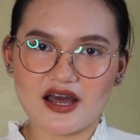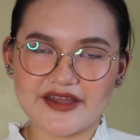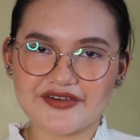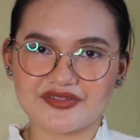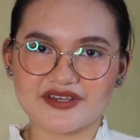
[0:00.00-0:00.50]

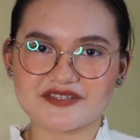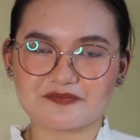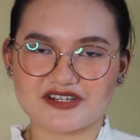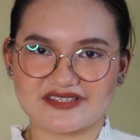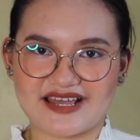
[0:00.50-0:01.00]
atheist,
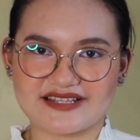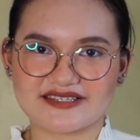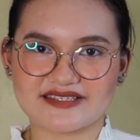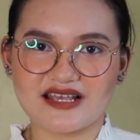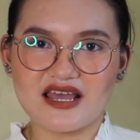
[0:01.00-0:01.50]

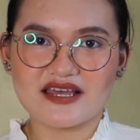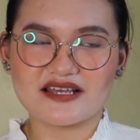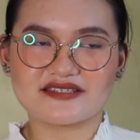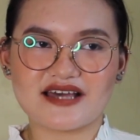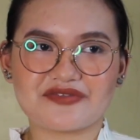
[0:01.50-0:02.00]
presents,
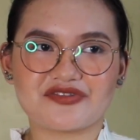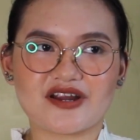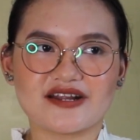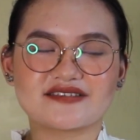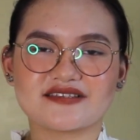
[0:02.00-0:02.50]
is that
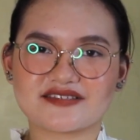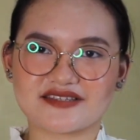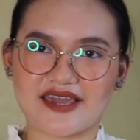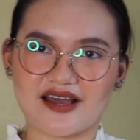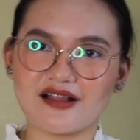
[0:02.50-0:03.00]
there is a
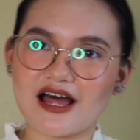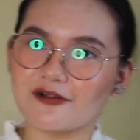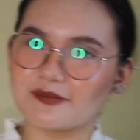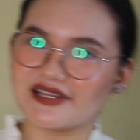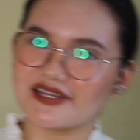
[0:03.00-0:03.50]
scale. I'll be